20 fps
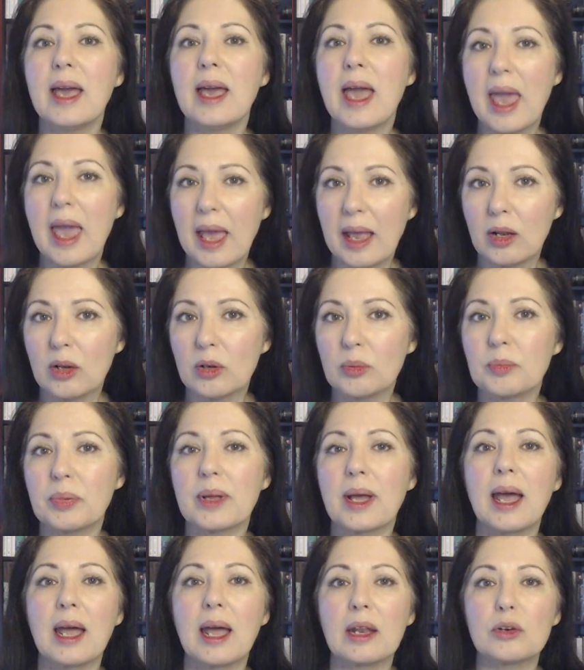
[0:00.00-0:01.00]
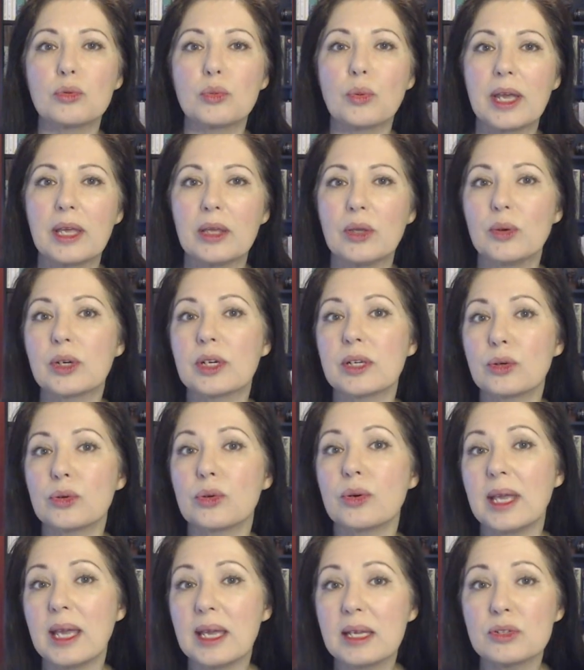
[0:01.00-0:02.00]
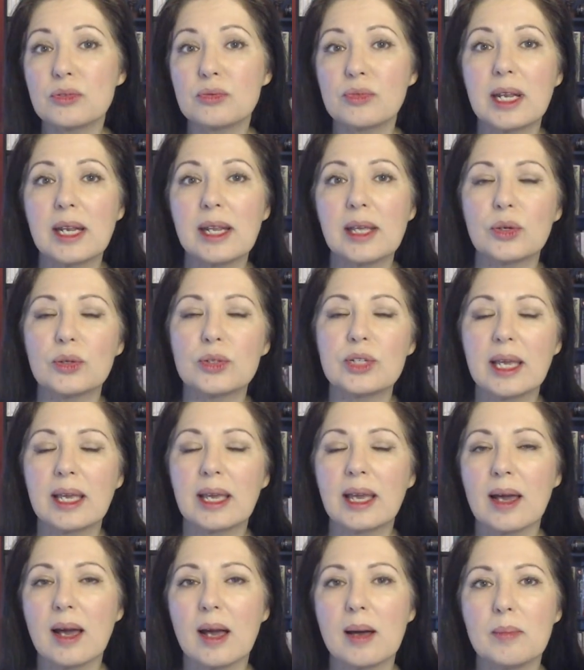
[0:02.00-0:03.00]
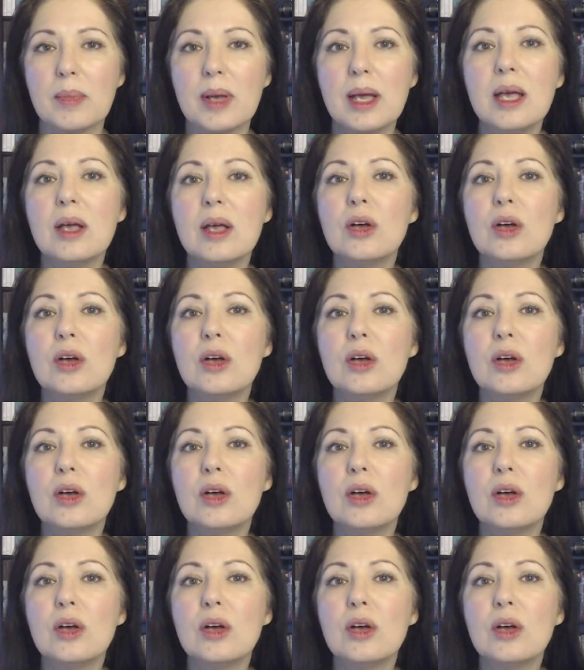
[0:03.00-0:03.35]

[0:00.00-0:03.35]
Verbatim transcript: help and where you can create a really good income